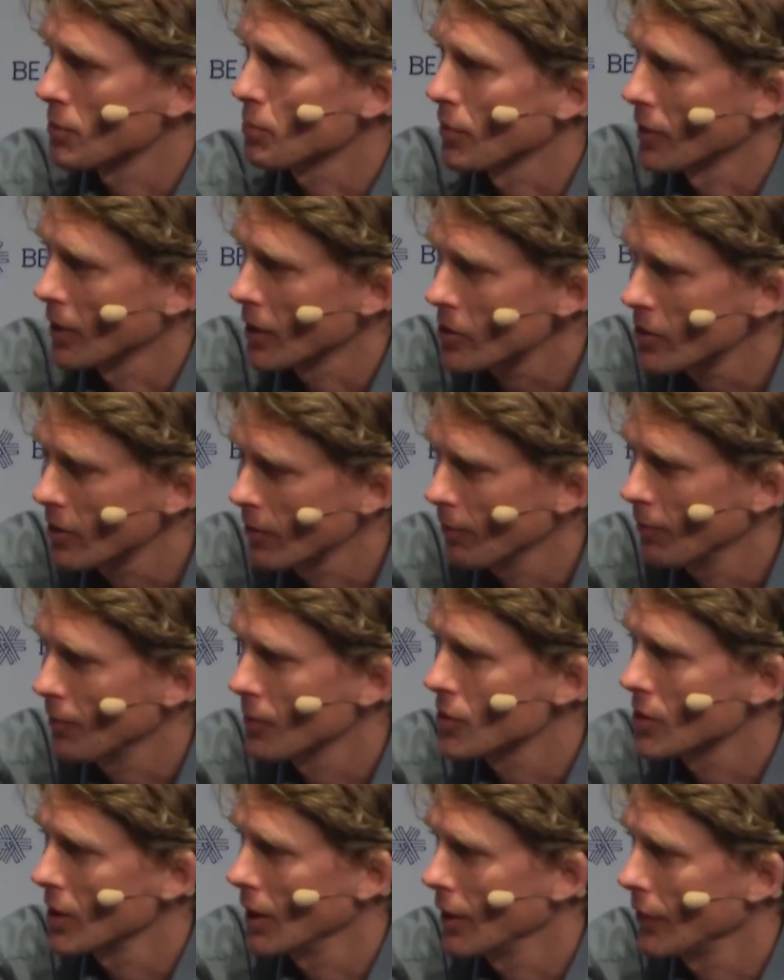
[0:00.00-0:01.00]
production
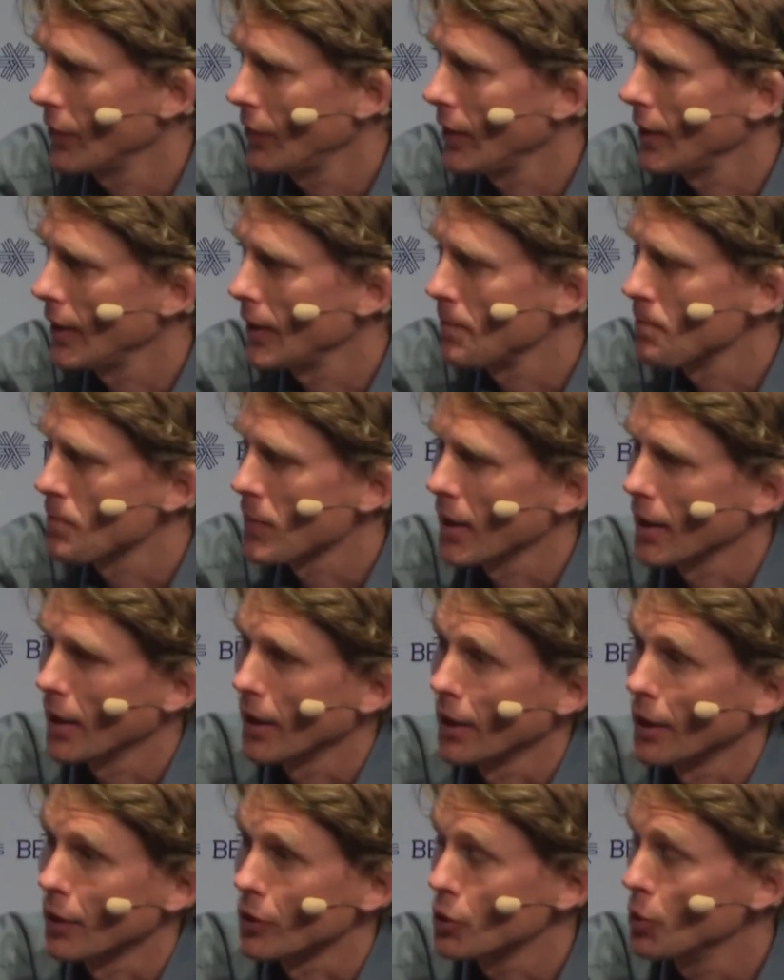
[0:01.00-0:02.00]
facility
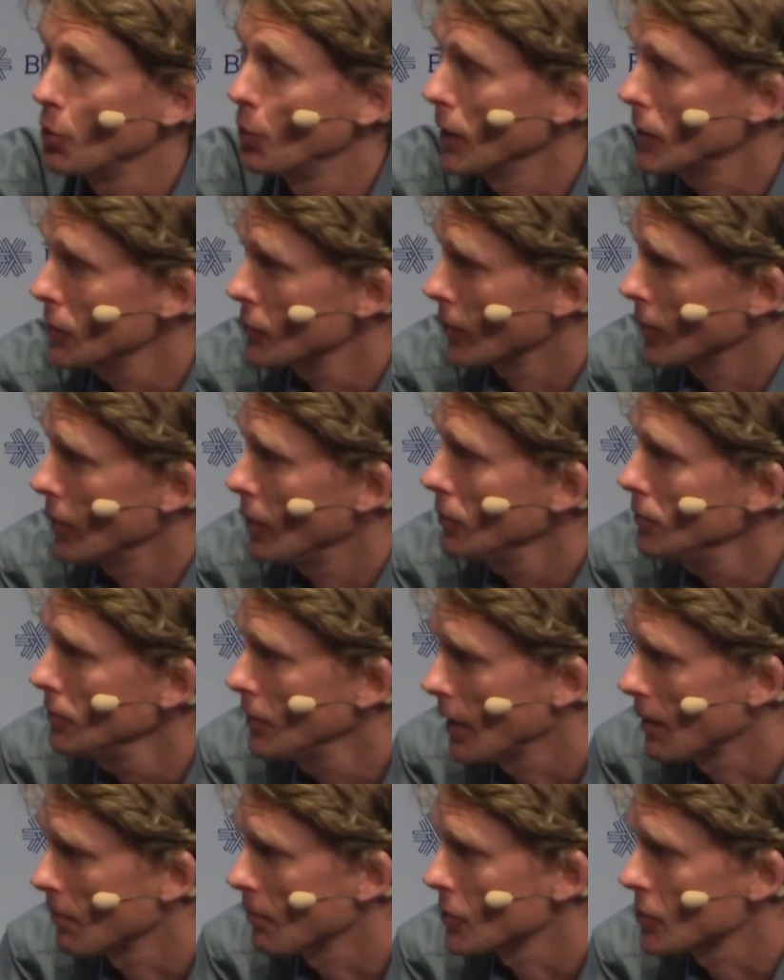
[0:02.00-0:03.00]
2 weeks ago
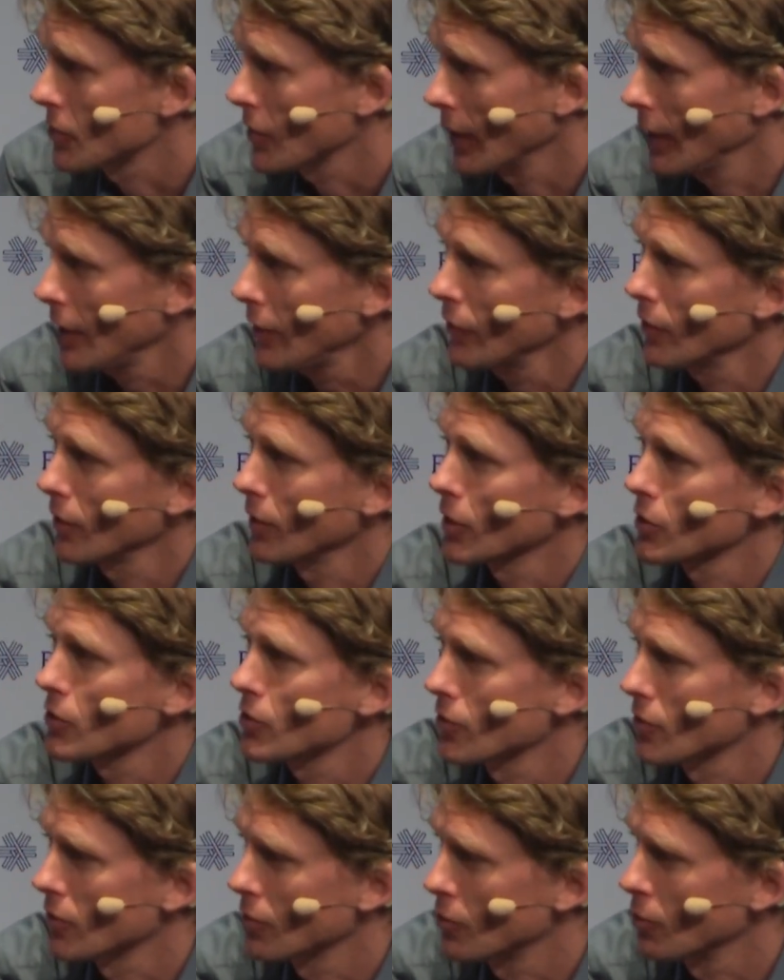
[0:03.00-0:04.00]
in Maastricht,
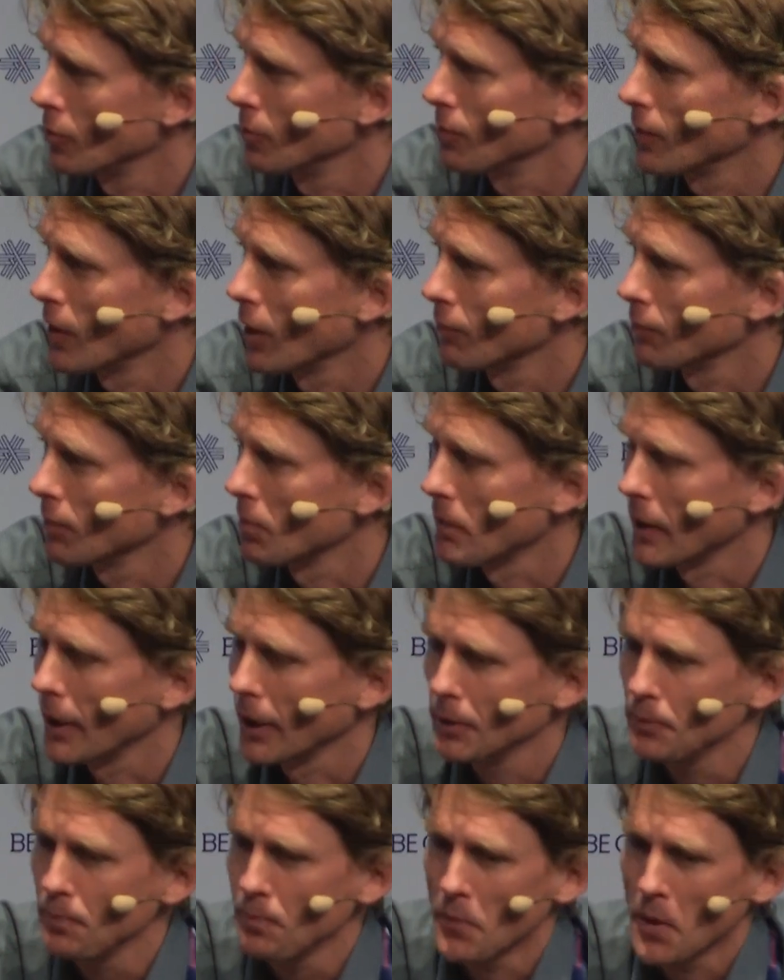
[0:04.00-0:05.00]
not too far from
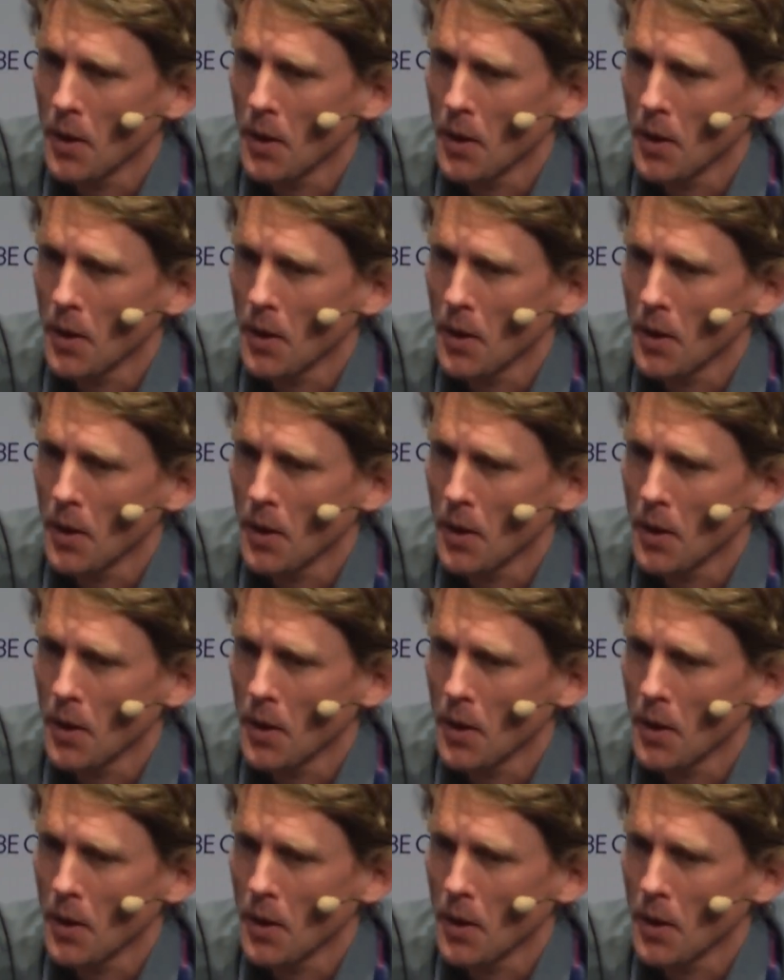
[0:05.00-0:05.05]
here.